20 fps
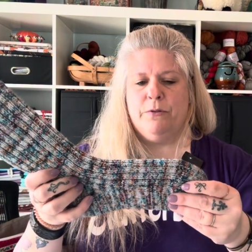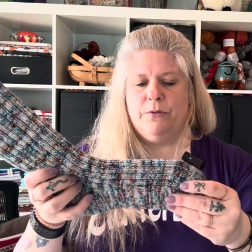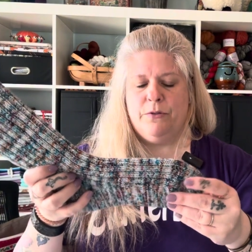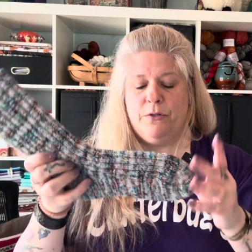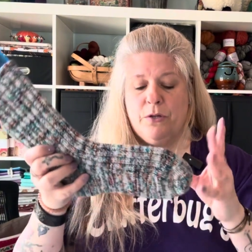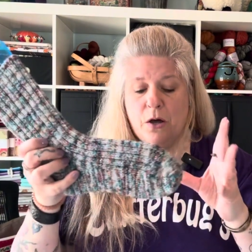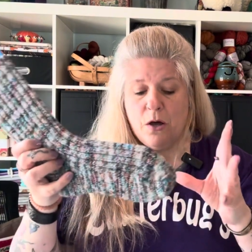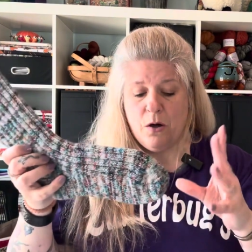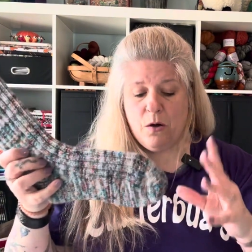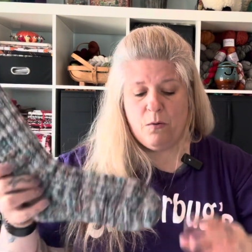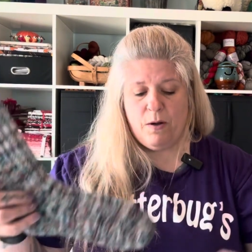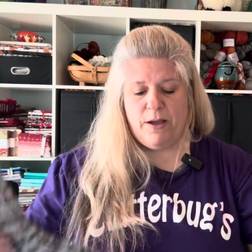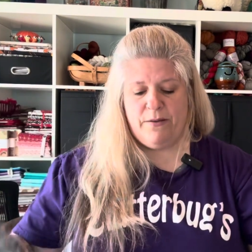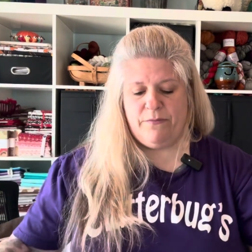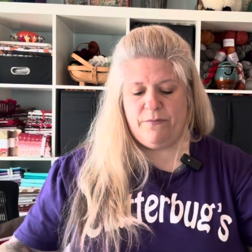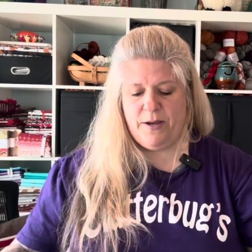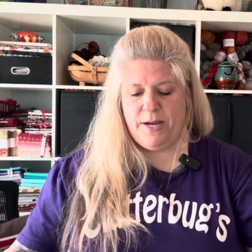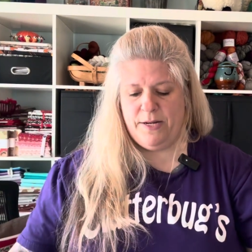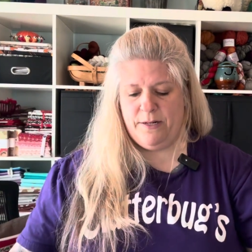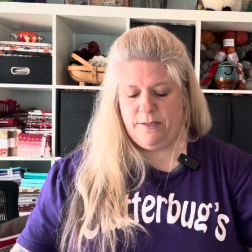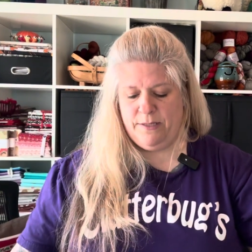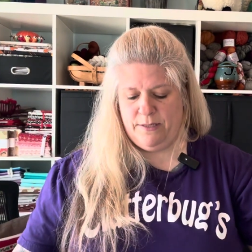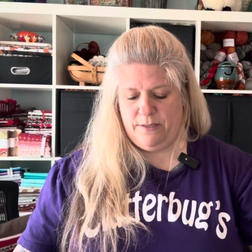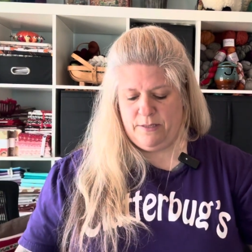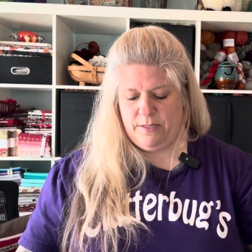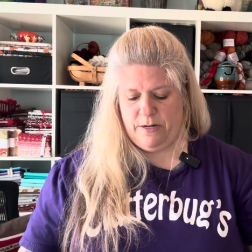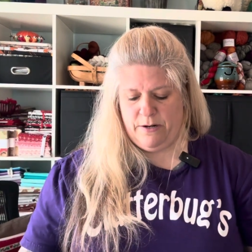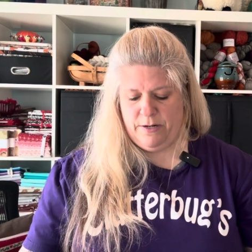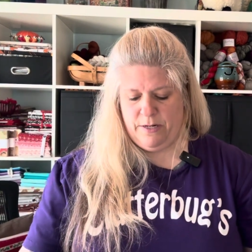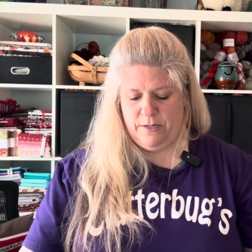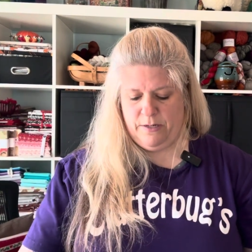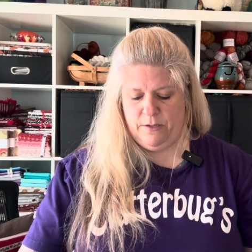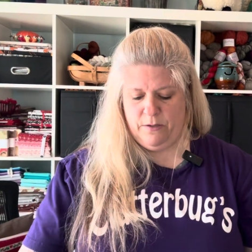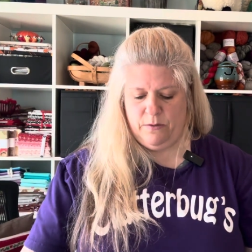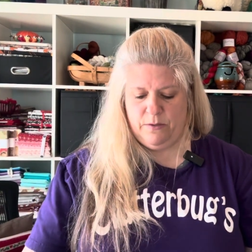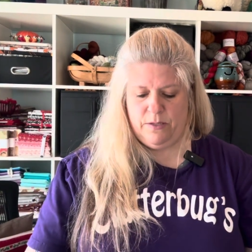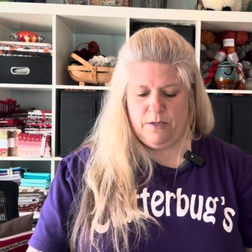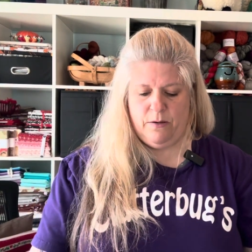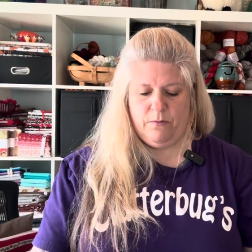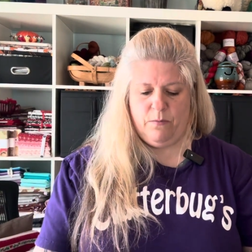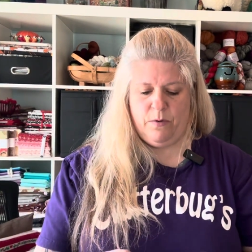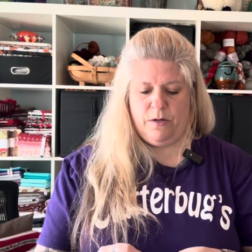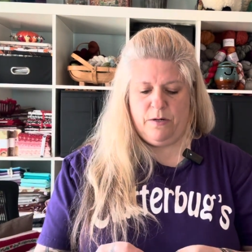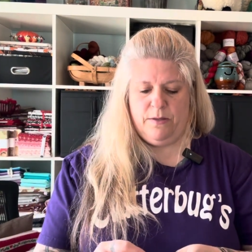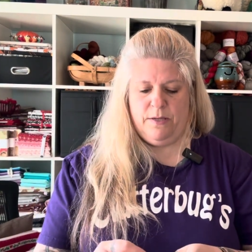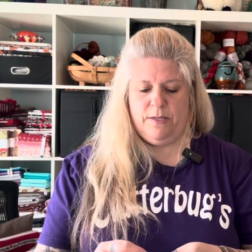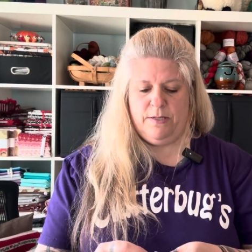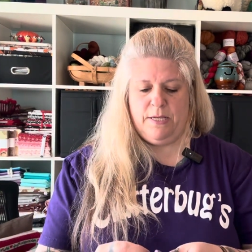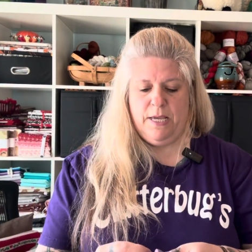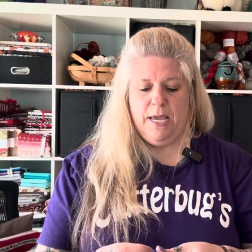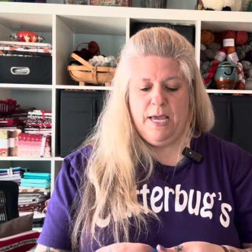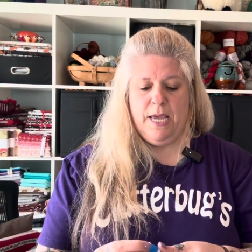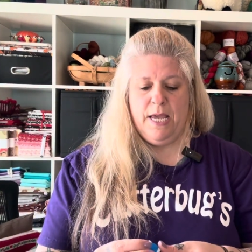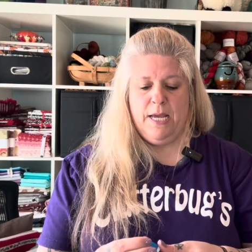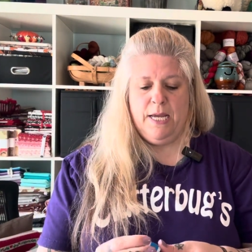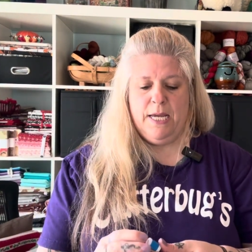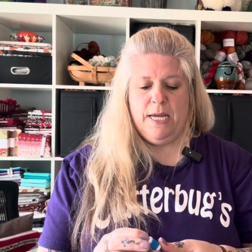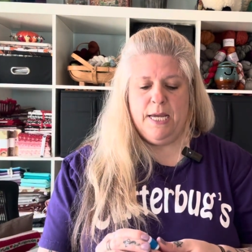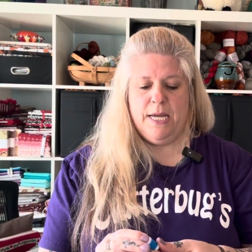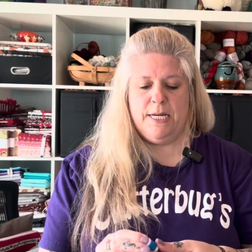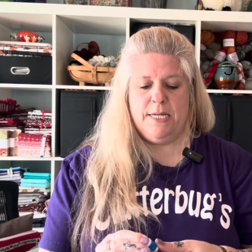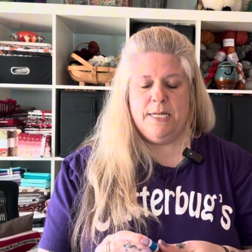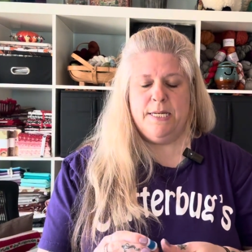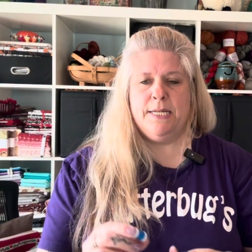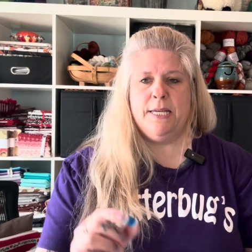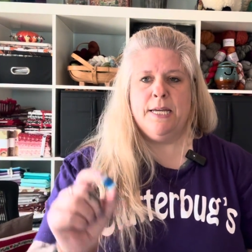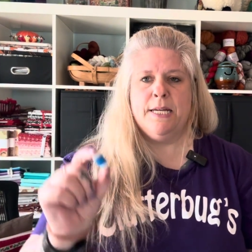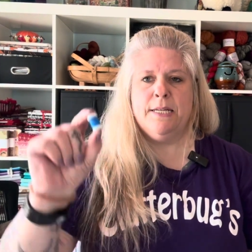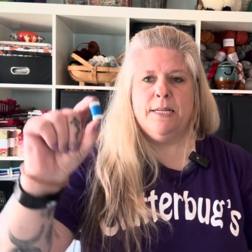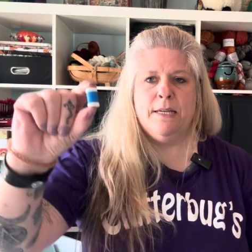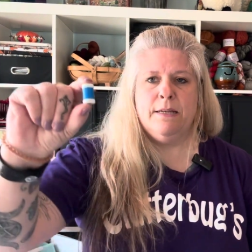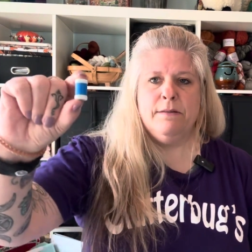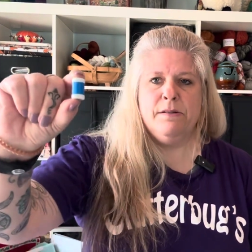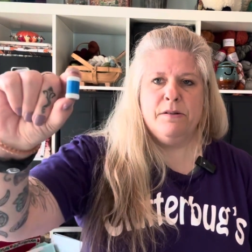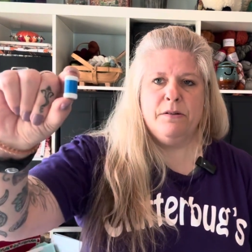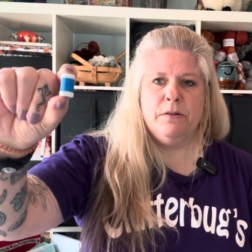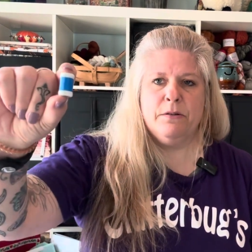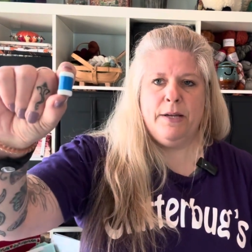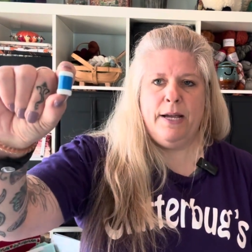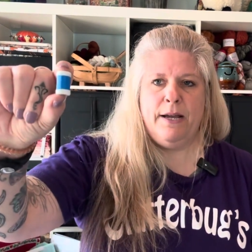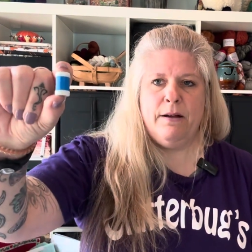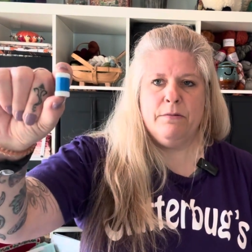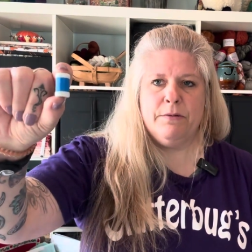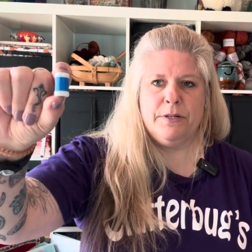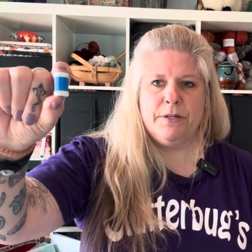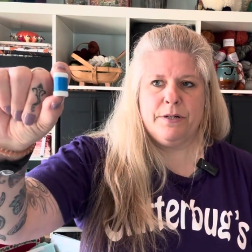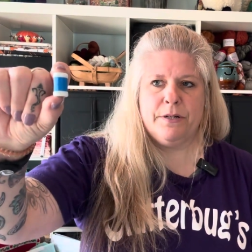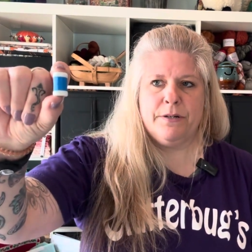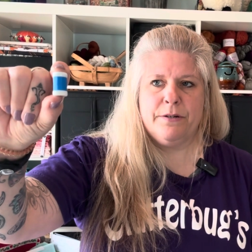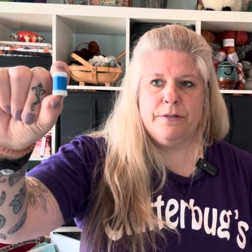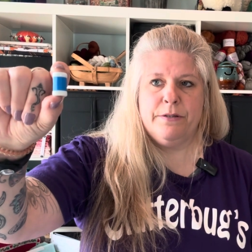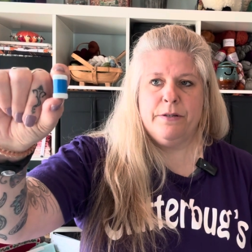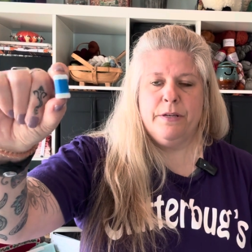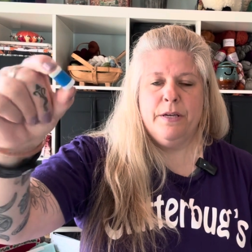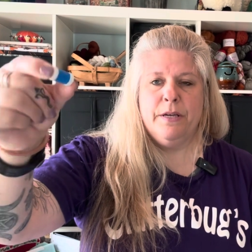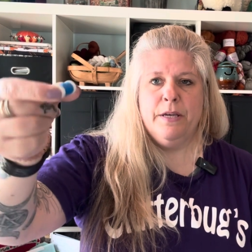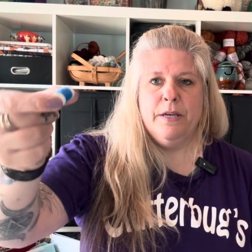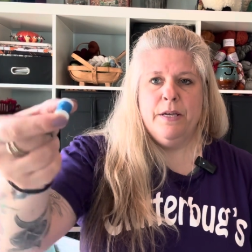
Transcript: So I finally started using one of these handy dandy little counters.